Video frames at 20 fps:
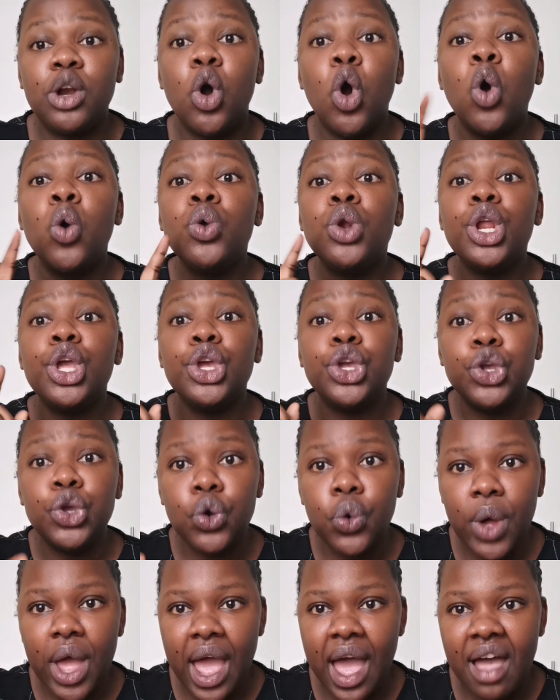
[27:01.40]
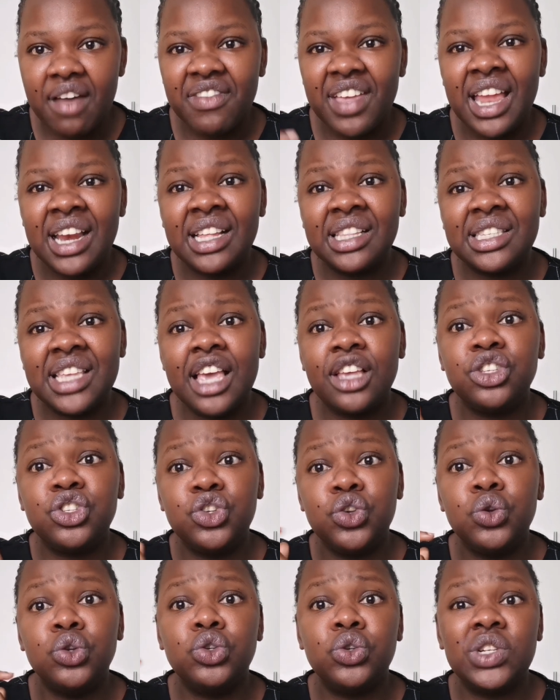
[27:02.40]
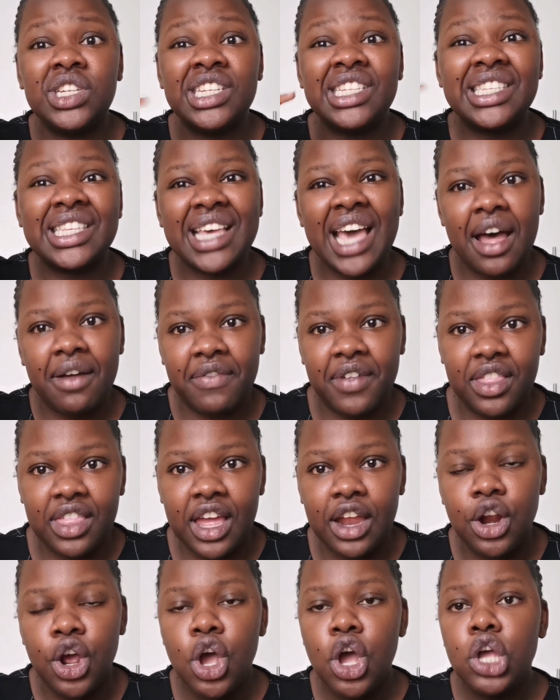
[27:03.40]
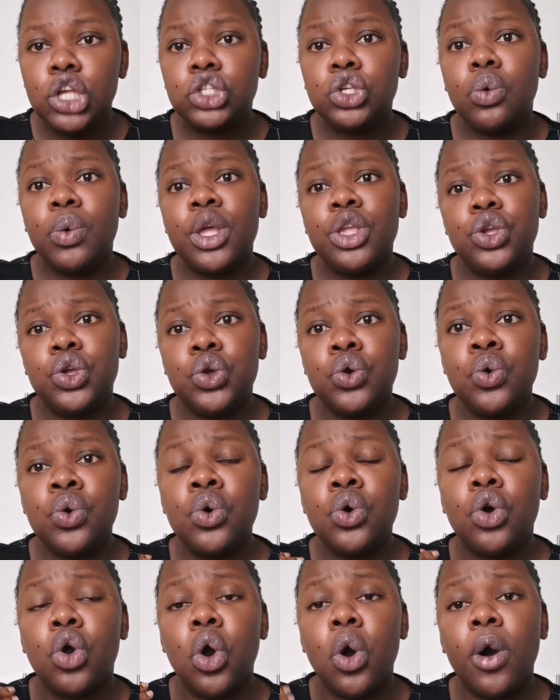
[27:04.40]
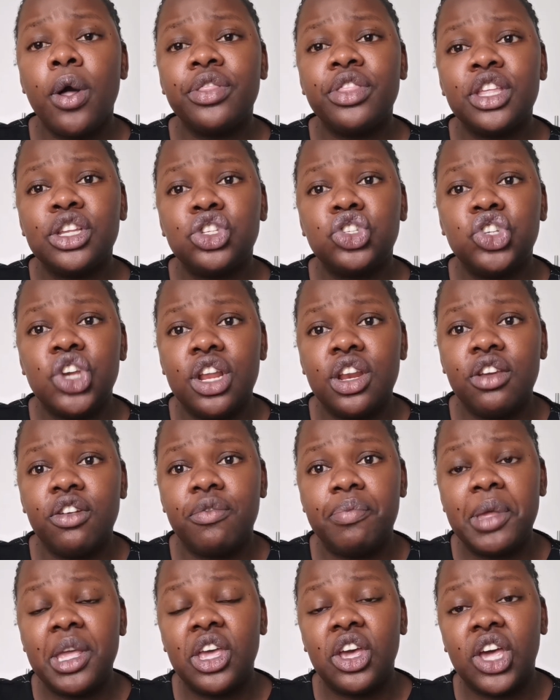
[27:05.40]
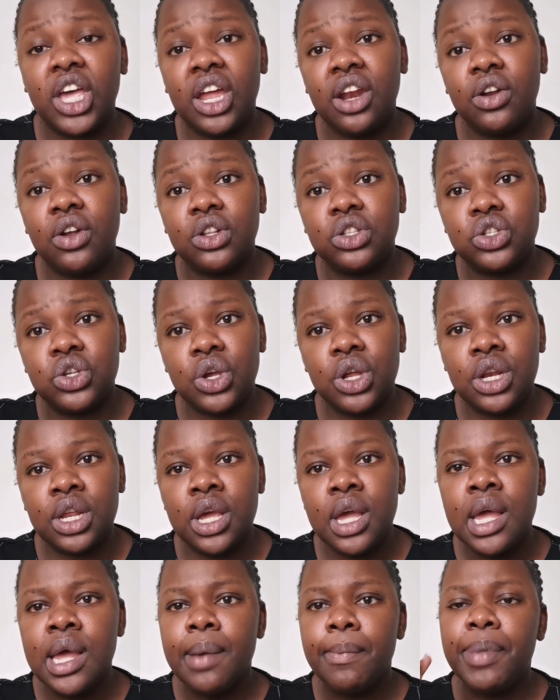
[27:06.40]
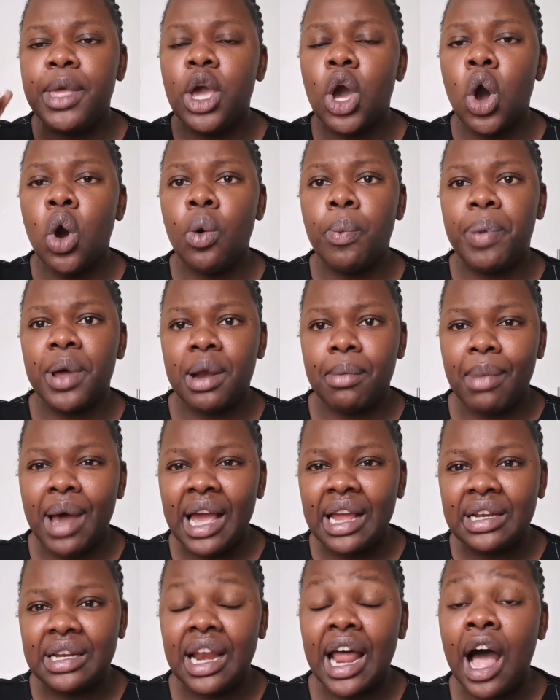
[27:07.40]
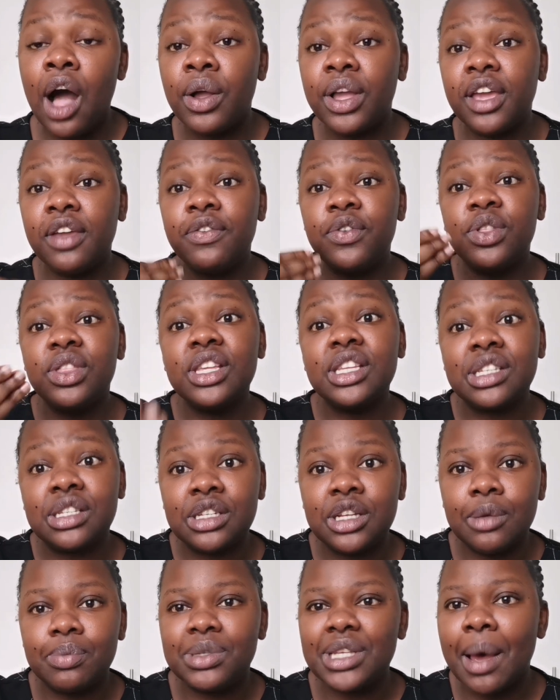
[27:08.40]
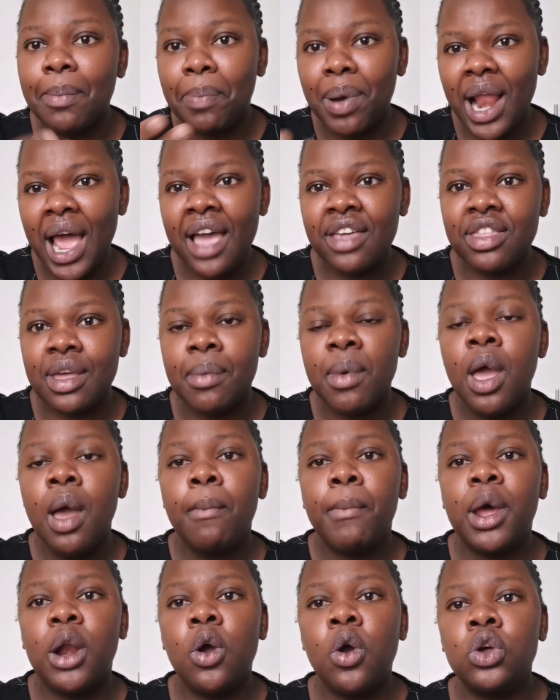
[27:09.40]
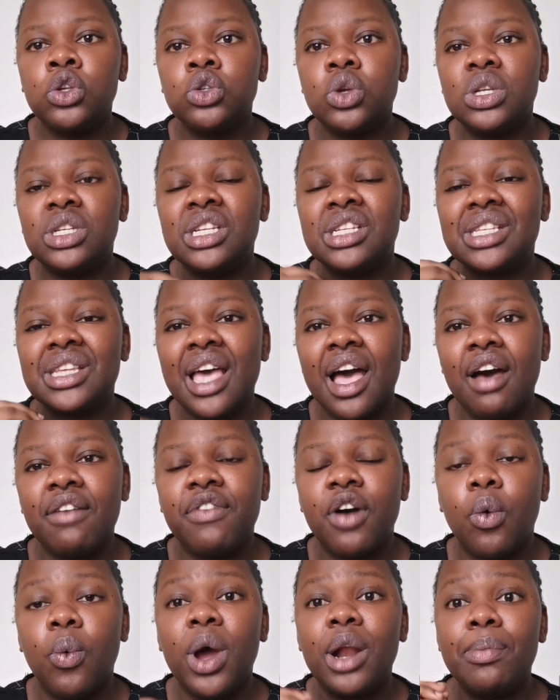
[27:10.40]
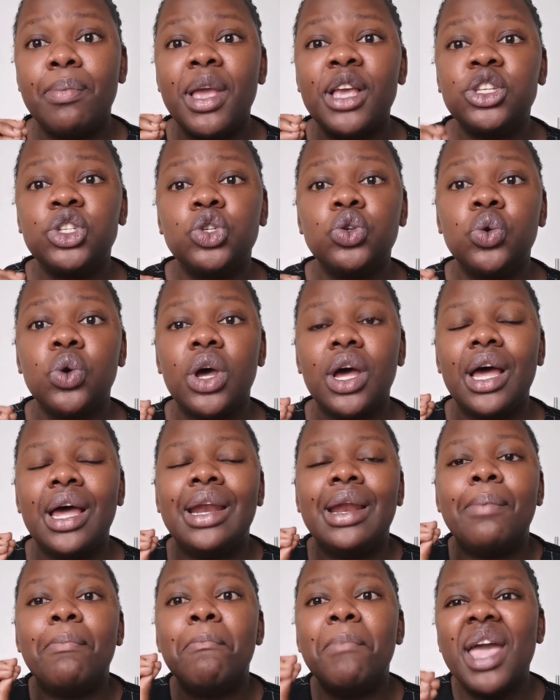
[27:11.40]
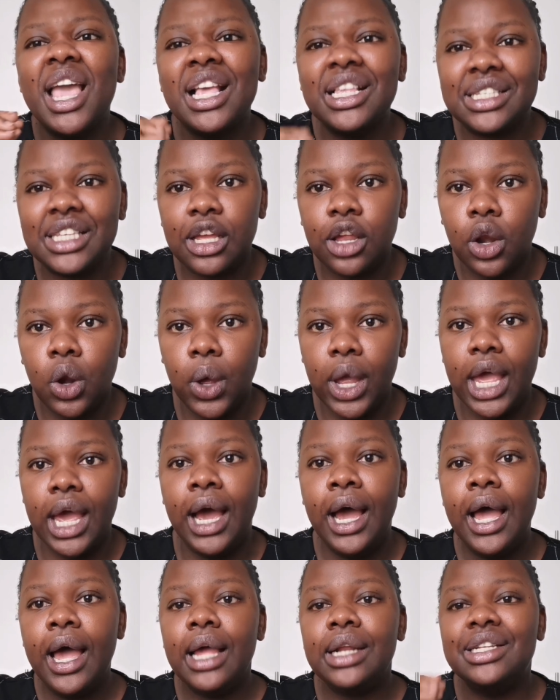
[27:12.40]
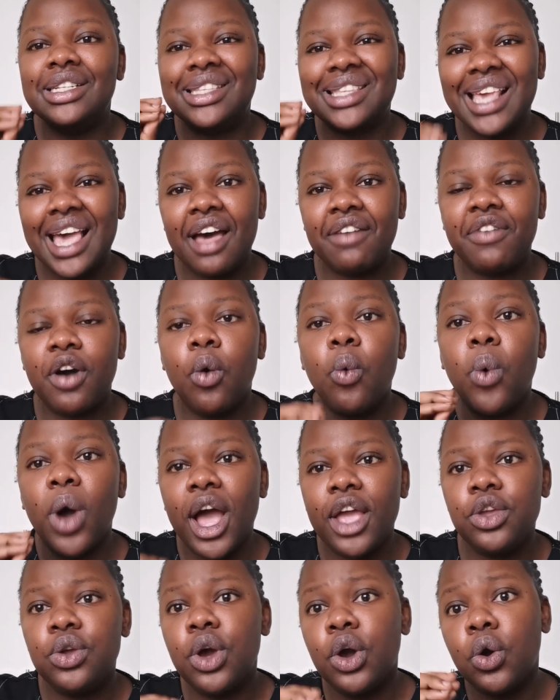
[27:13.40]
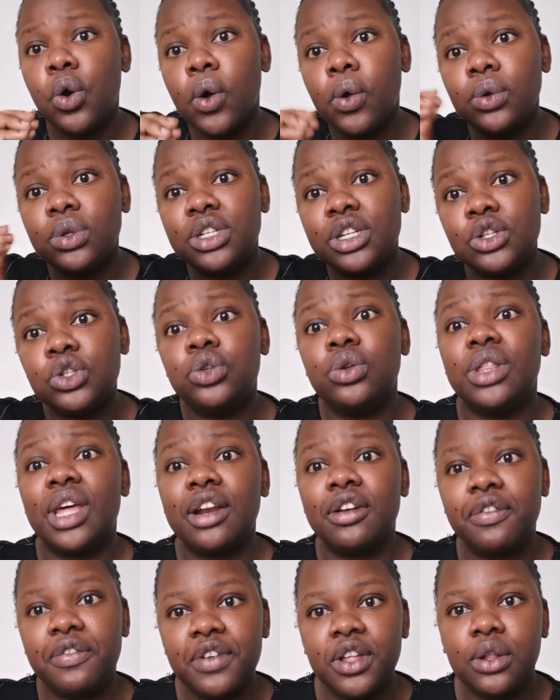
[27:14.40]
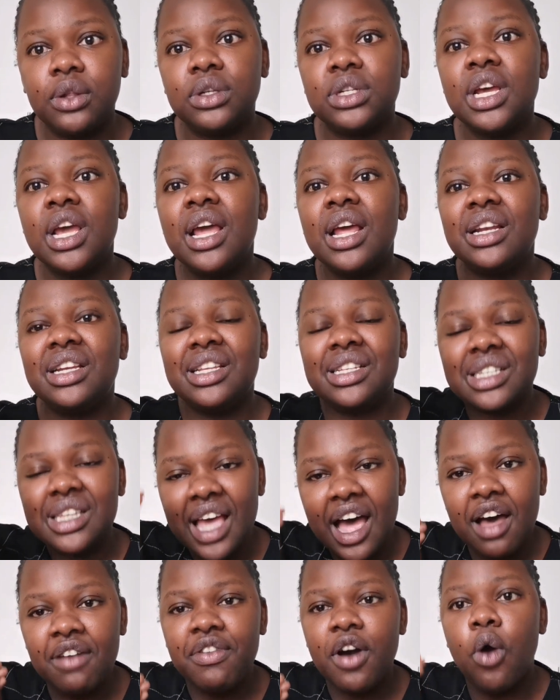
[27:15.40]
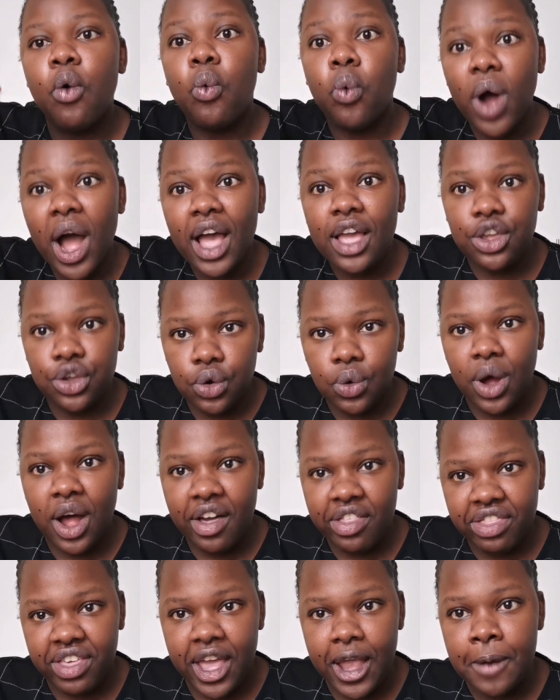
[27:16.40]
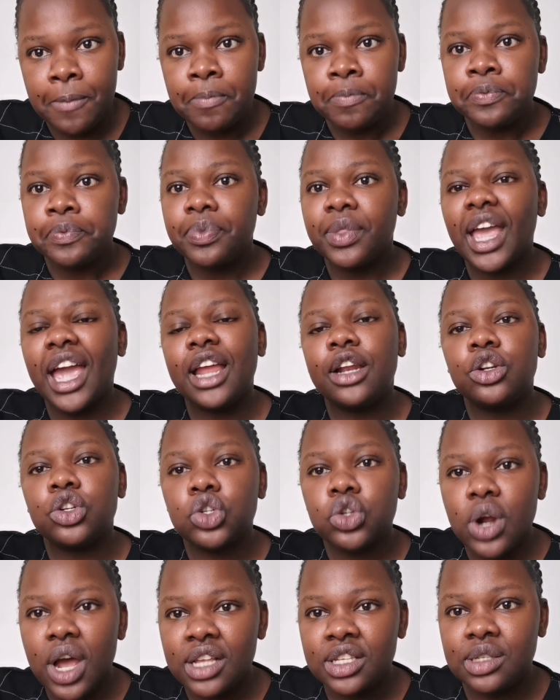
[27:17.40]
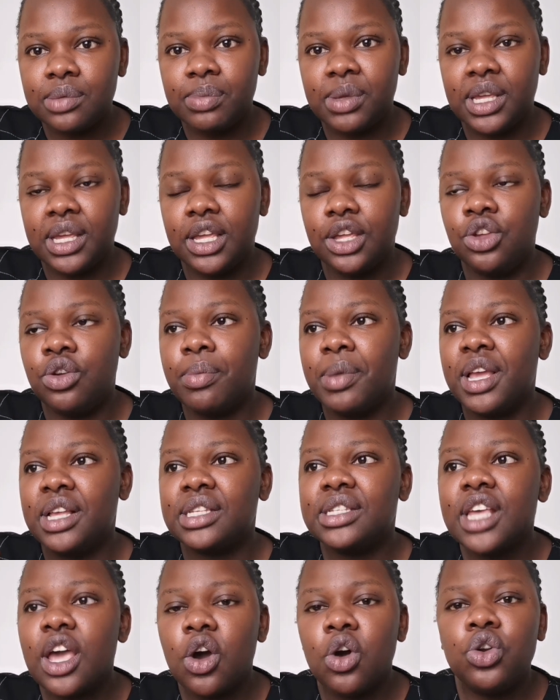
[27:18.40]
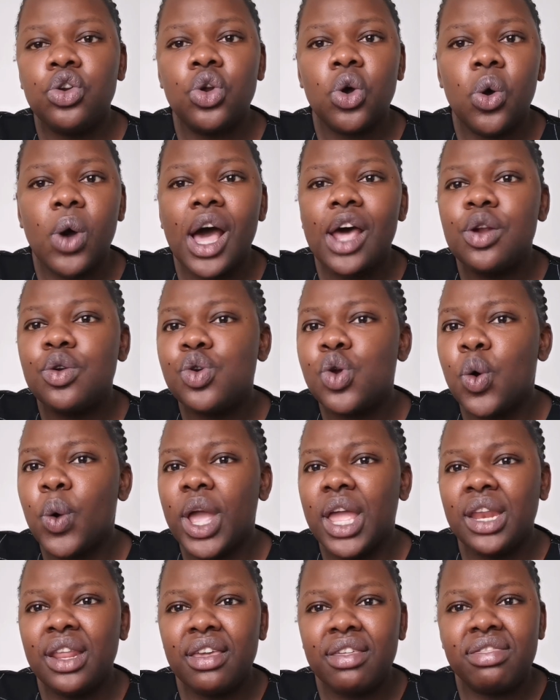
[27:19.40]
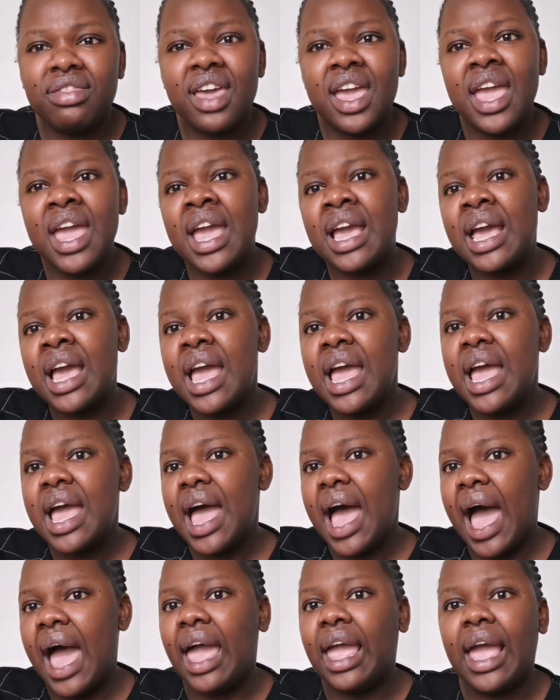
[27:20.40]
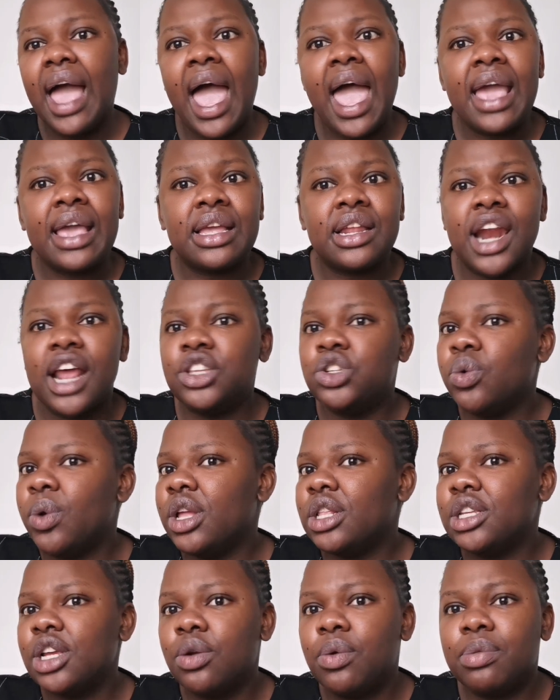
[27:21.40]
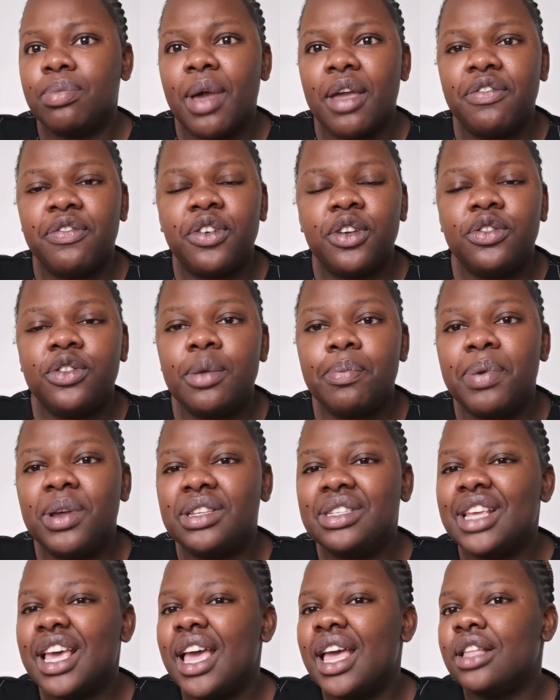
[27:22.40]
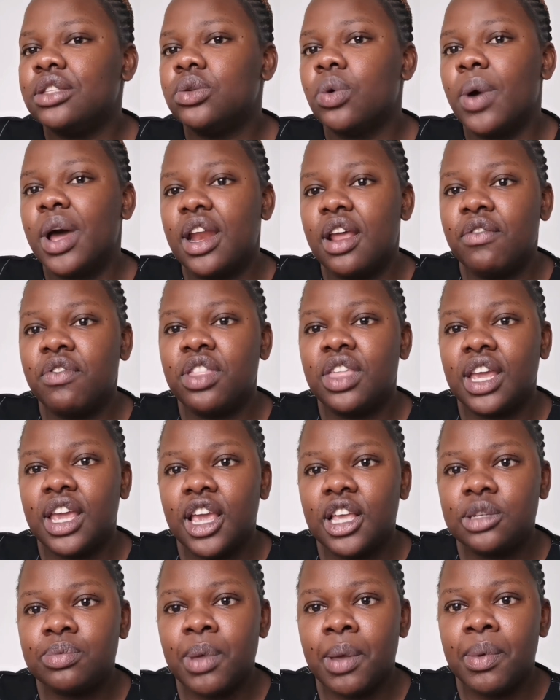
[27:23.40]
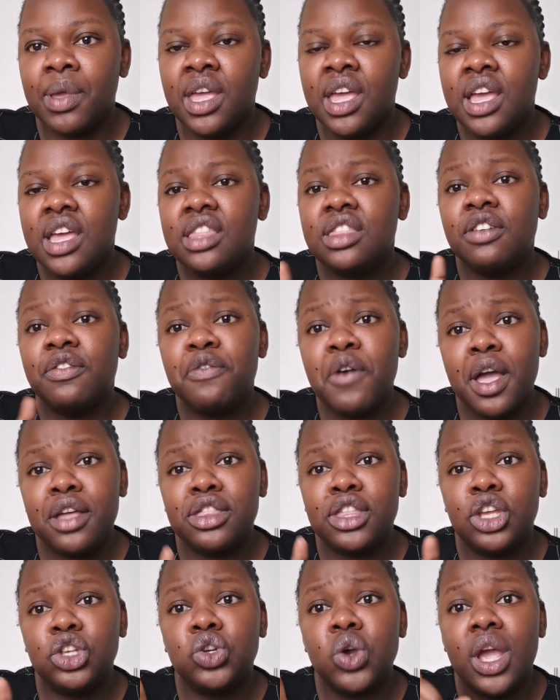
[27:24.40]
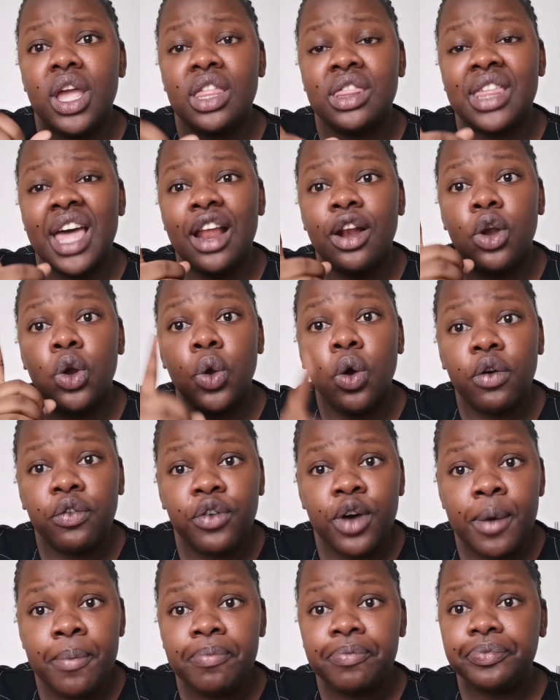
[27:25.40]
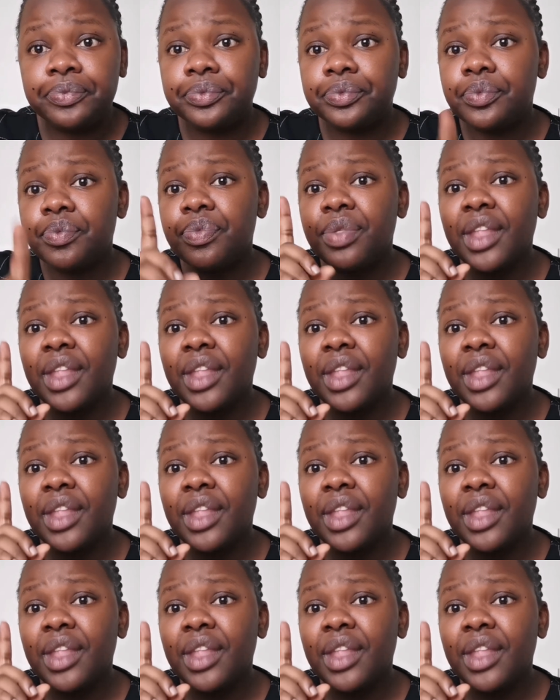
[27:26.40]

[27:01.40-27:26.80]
but only you have. And it takes you to discover that. So when you go on this journey of being a candidate attorney, be open-minded. I'll give you these tips, apply them, but also discover what makes you an amazing lawyer. Discover why you are called into that field. Discover why you are there. And trust me, you may say, oh no, I don't know anything. I graduated with my 50% or whatever the case may be. The fact that you're in that law firm